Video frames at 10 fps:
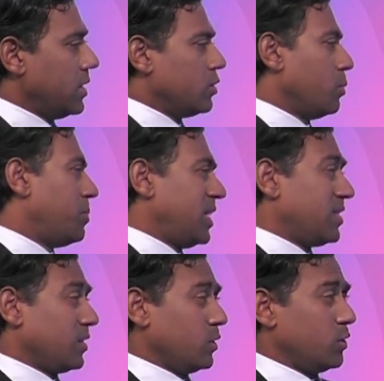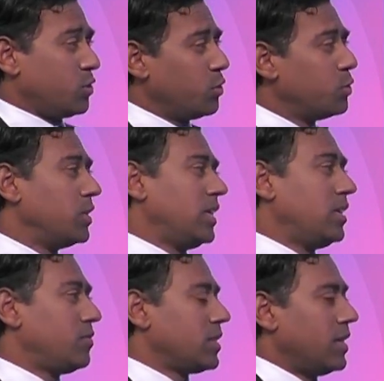These are basically two
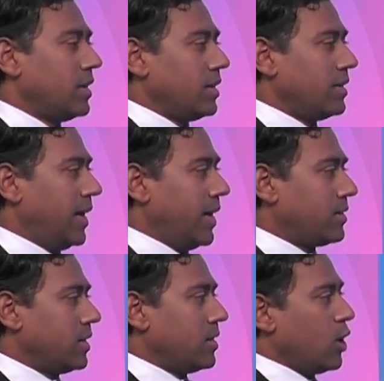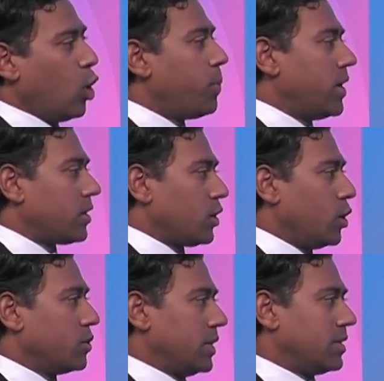leaves that open and
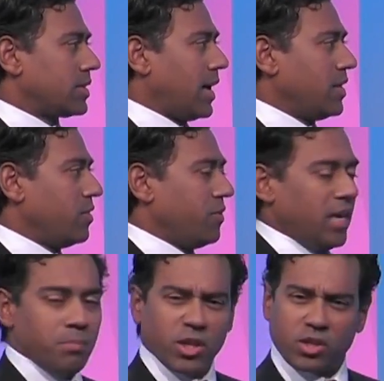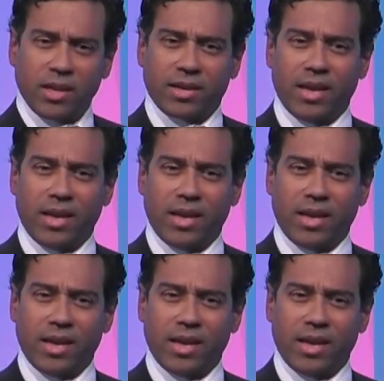close inside the vein, much like